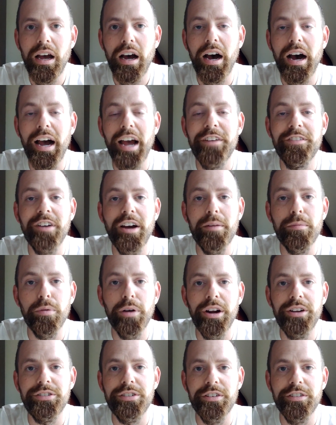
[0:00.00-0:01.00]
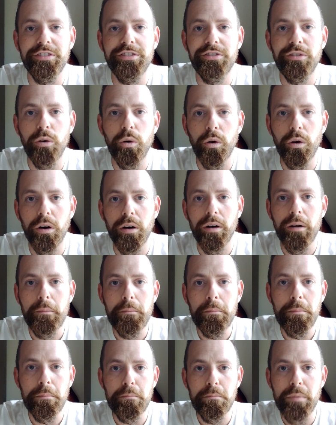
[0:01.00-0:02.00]
high vibration for
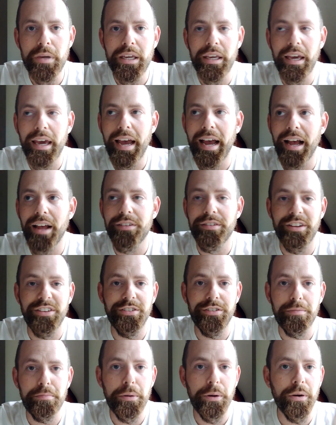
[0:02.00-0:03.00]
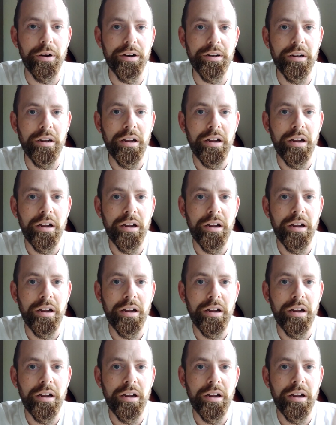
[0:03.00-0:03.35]
me as a spirit.